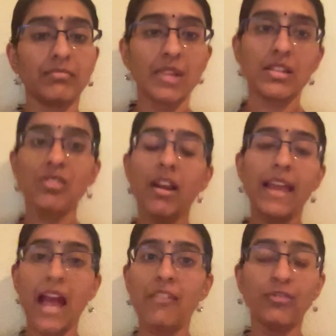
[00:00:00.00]
That's all I
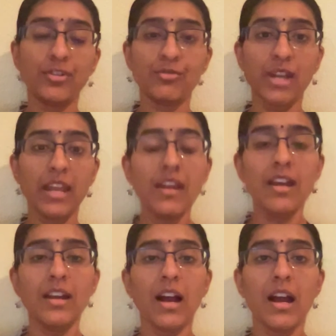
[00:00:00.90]
have for today.
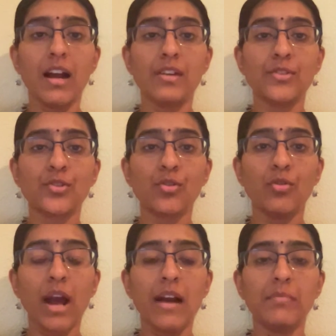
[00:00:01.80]

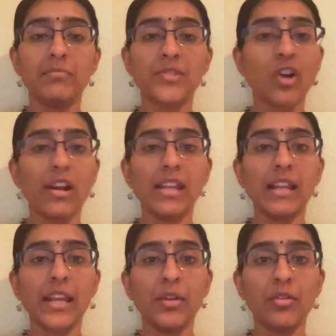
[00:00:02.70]
Sorry,
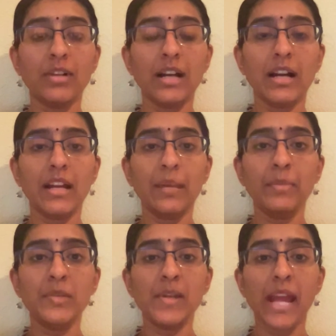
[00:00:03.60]
like, in
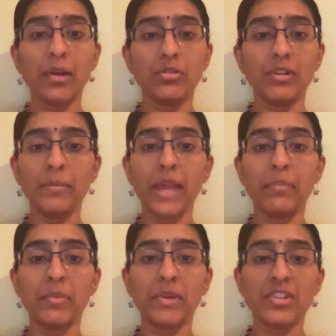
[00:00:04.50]
between I couldn't
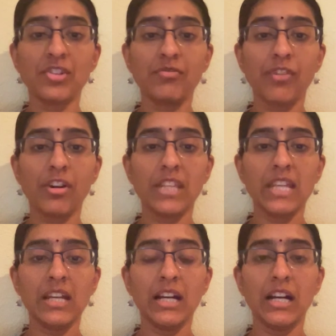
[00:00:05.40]
make preparation for
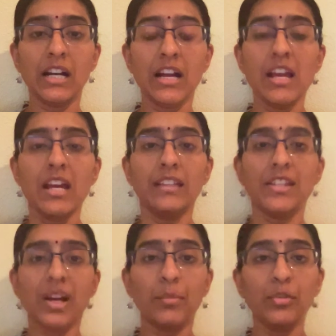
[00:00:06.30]
the
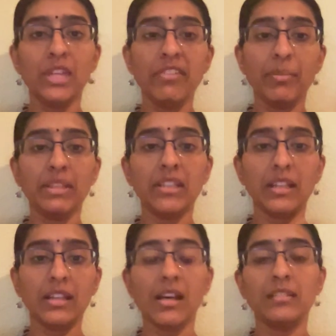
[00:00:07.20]
Jambu Divam and
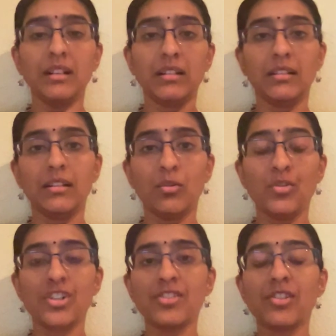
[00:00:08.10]
then the
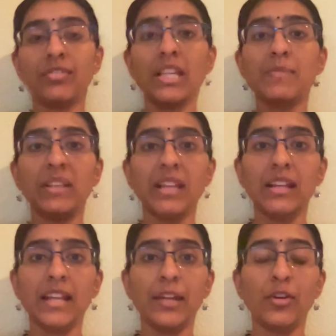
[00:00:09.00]
oceans of things, but
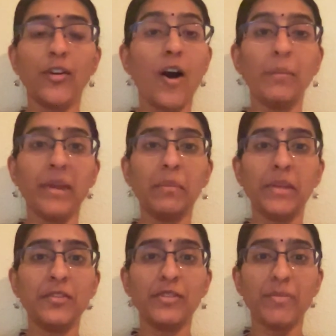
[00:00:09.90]
then, like, Lord made
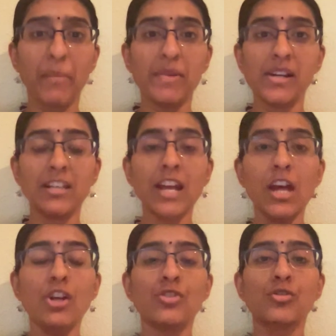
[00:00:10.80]
me to remember it.
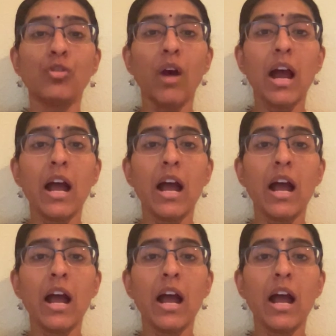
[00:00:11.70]
So